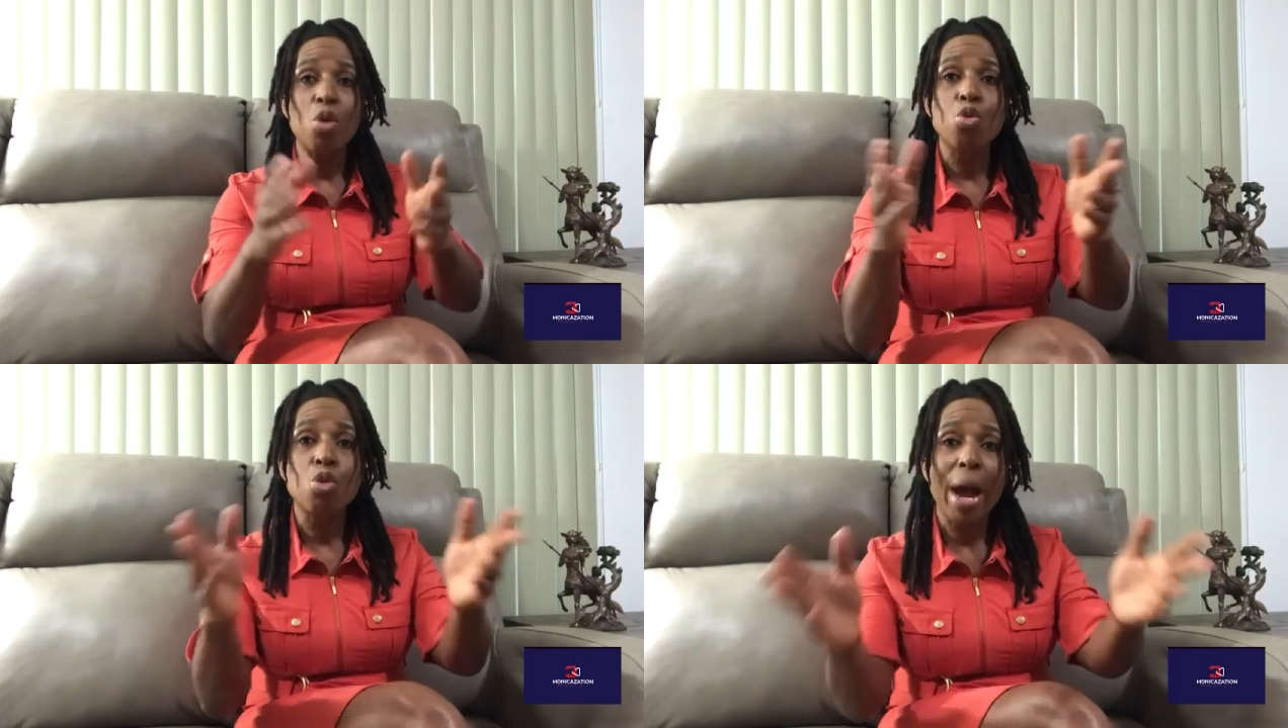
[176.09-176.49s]

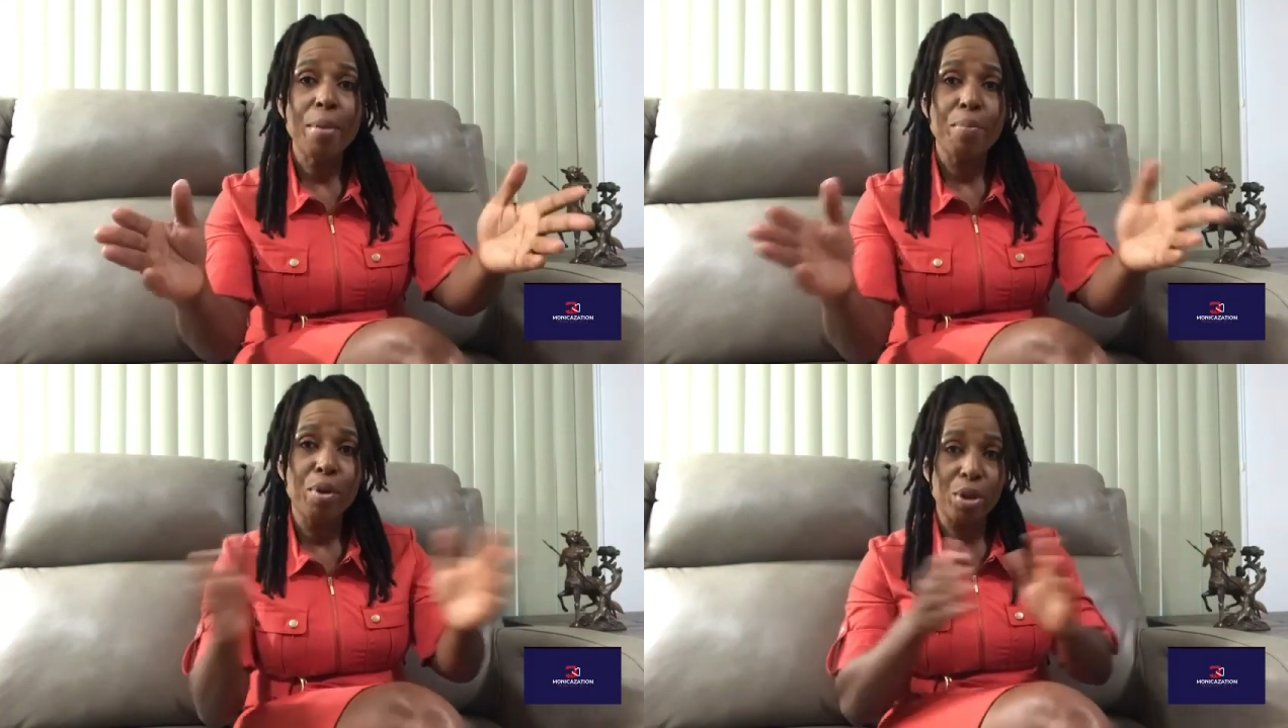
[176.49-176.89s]

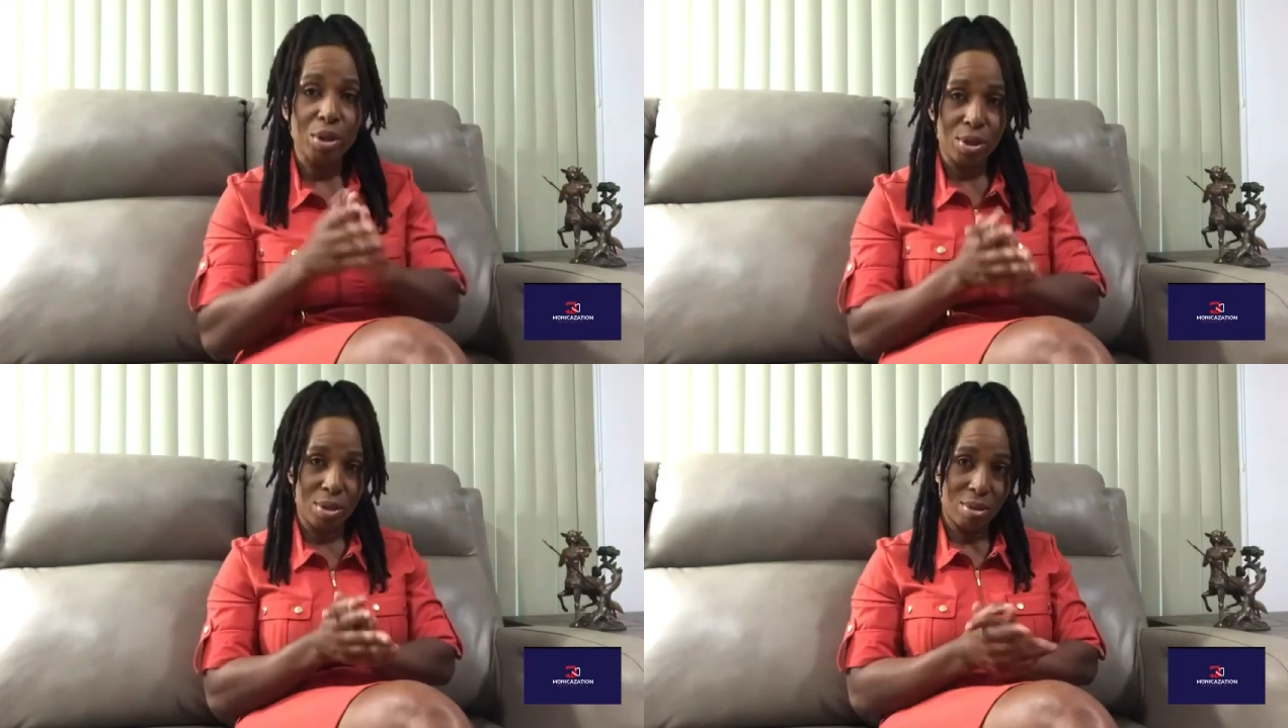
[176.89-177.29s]
write
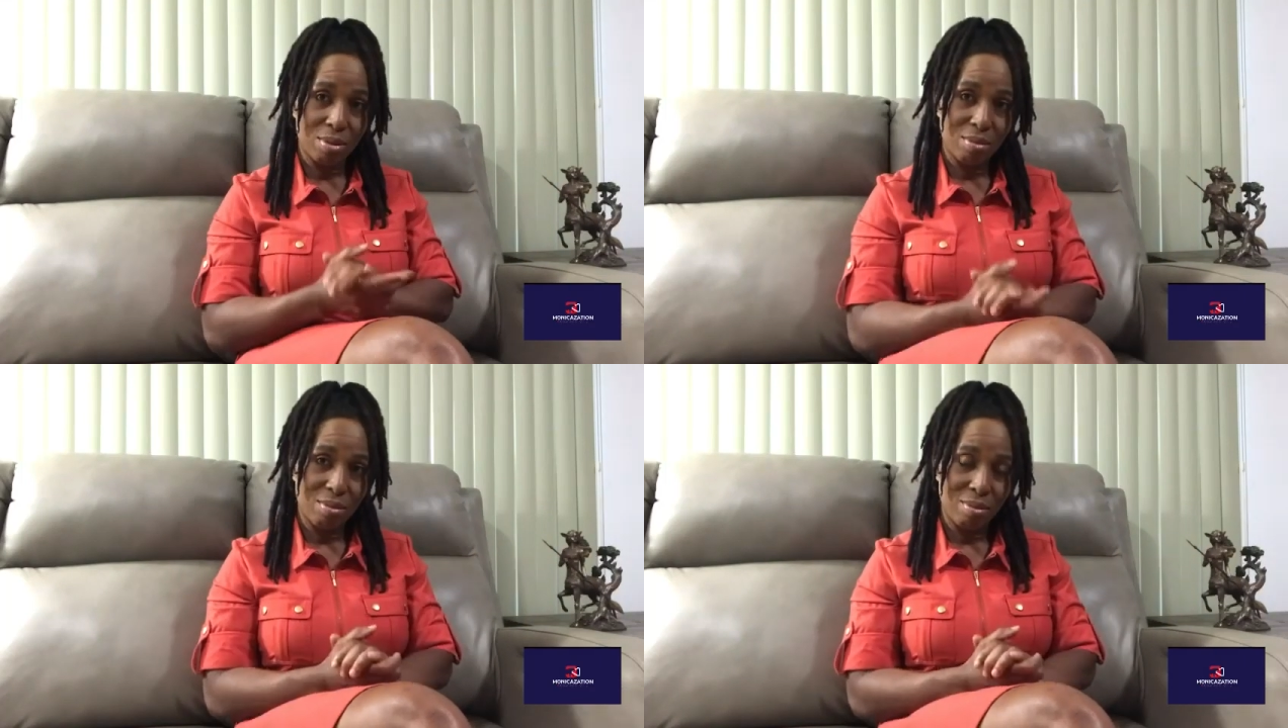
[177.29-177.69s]
books.
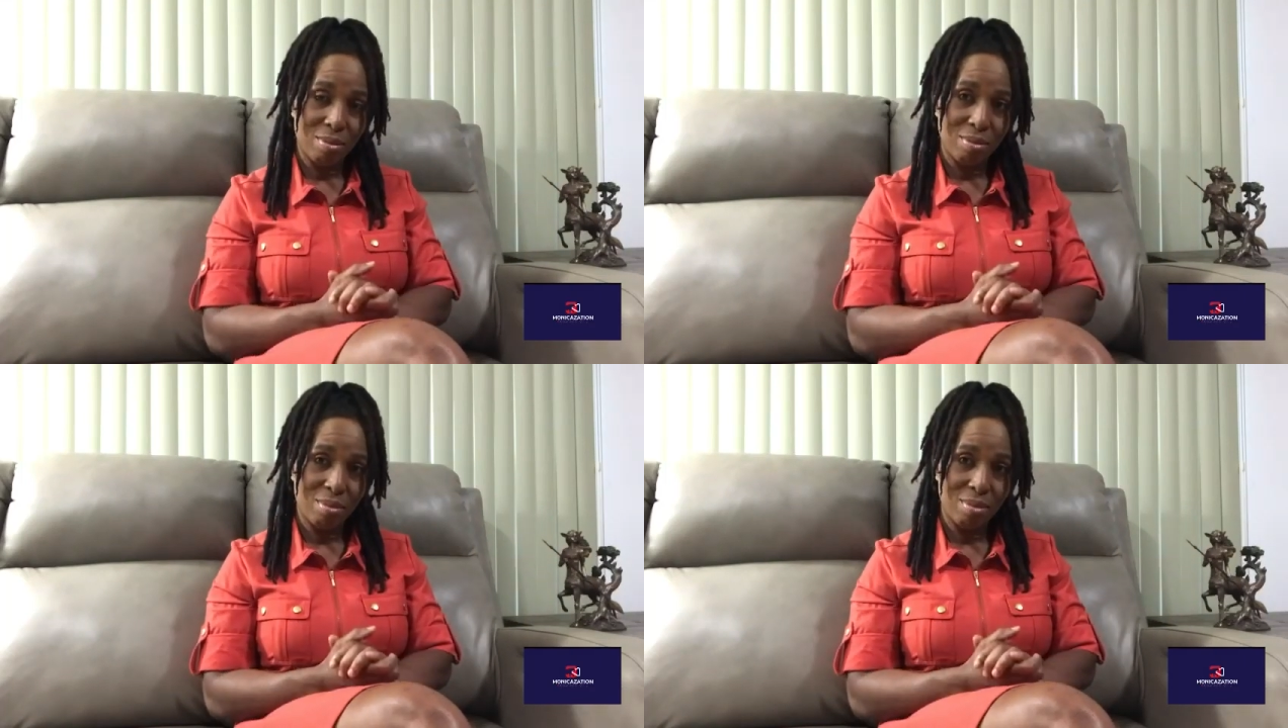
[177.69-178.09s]

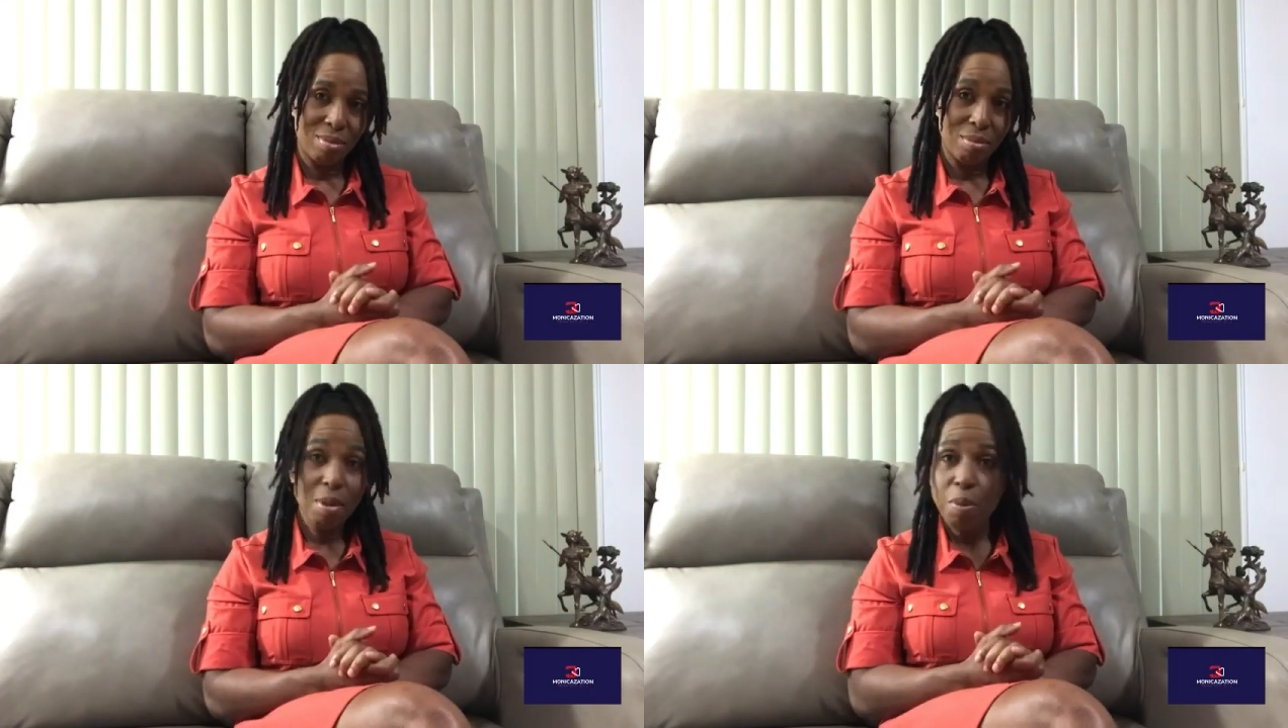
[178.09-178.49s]

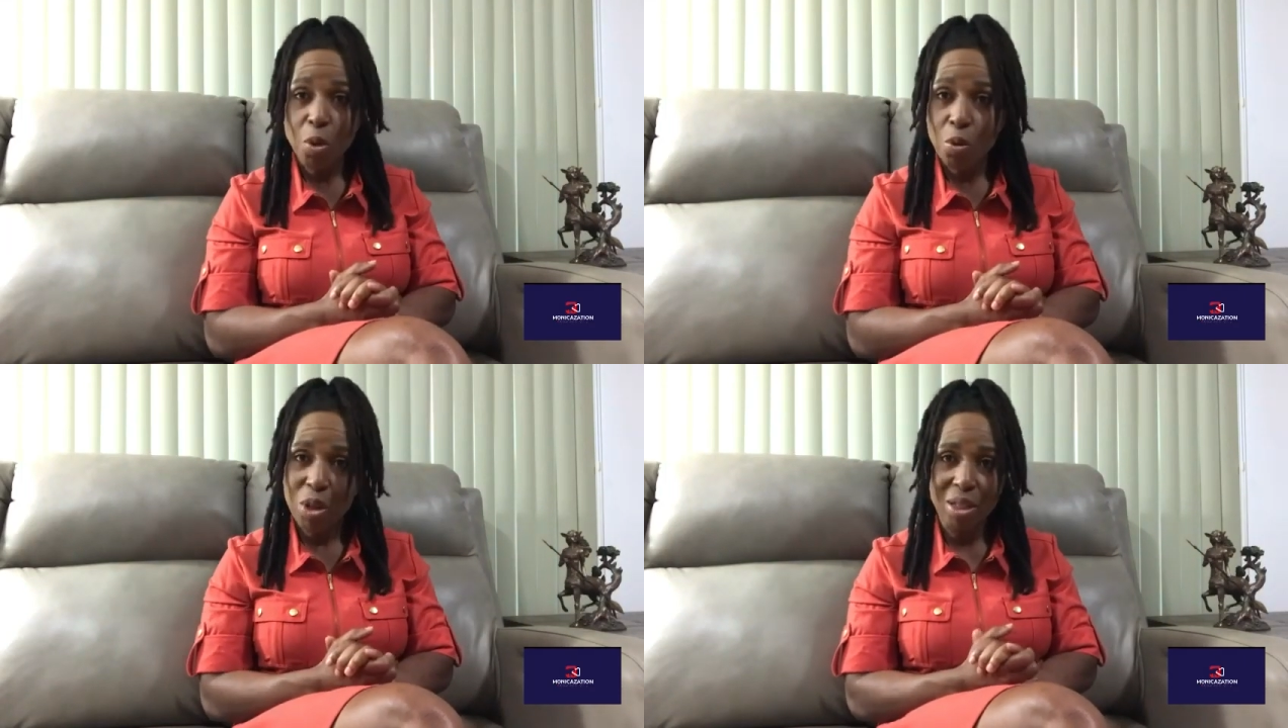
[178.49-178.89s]
People
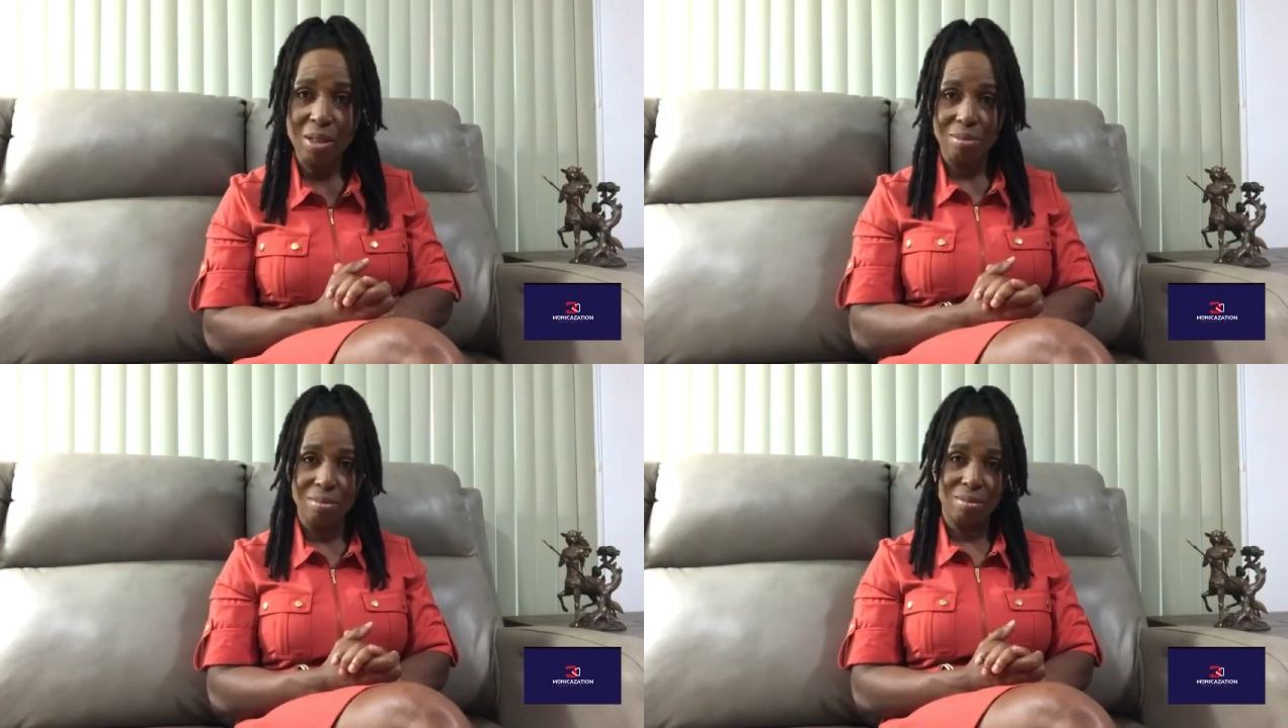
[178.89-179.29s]
don't read.